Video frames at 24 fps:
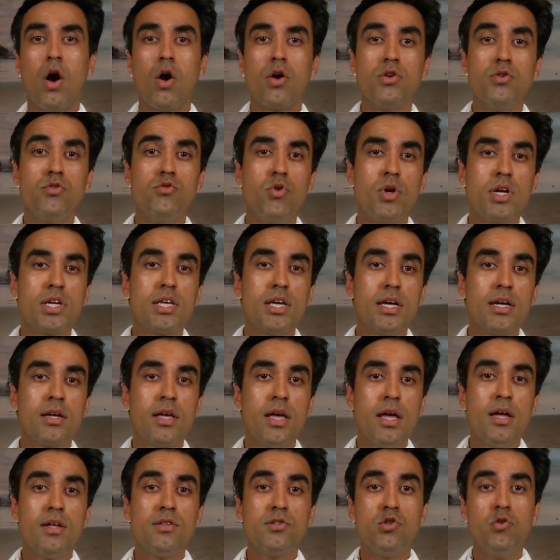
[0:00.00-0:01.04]
Are you
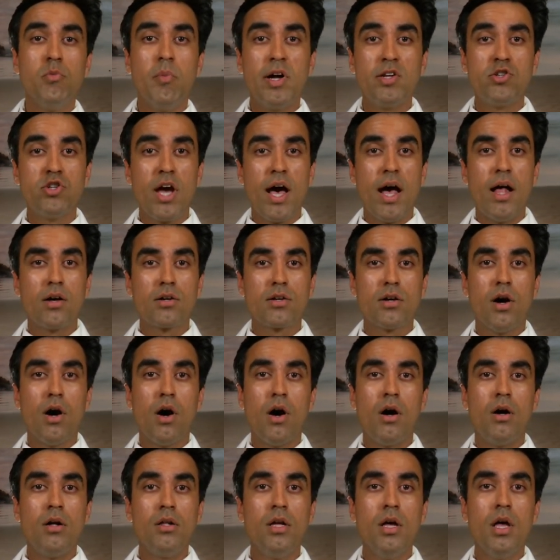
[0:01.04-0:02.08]
drinking too much
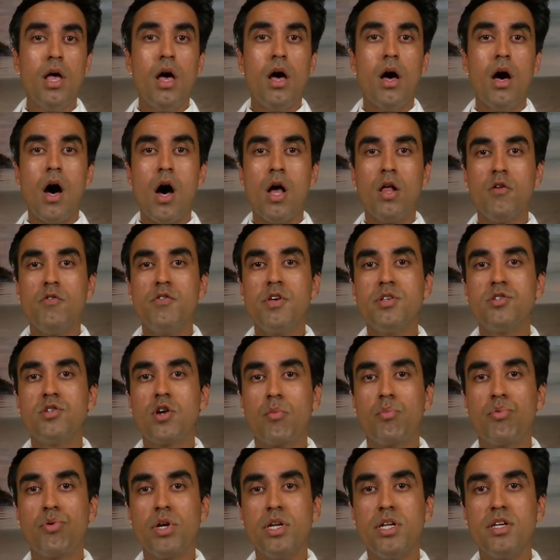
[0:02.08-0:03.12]
alcohol? All of
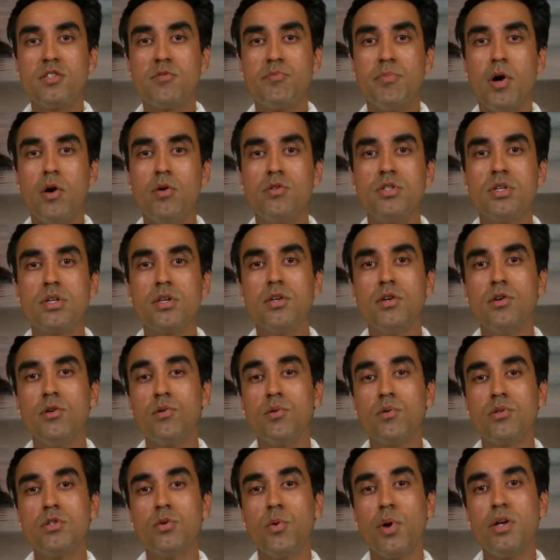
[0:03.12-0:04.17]
these are predisposing
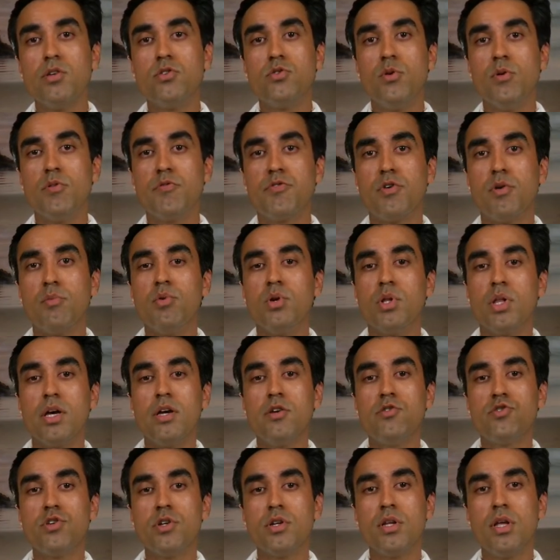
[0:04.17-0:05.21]
you to atrial
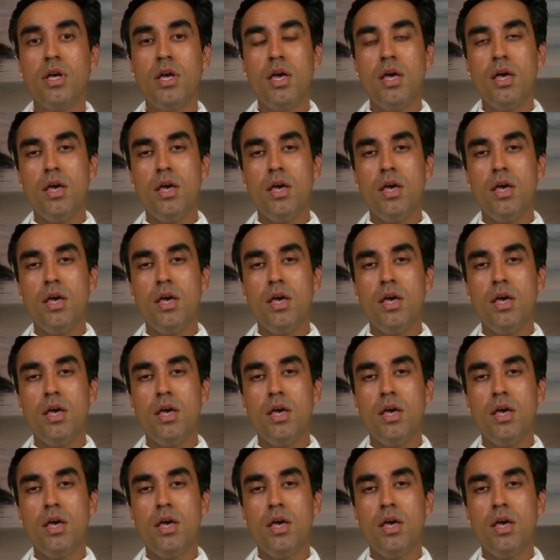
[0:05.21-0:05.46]
fibrillation.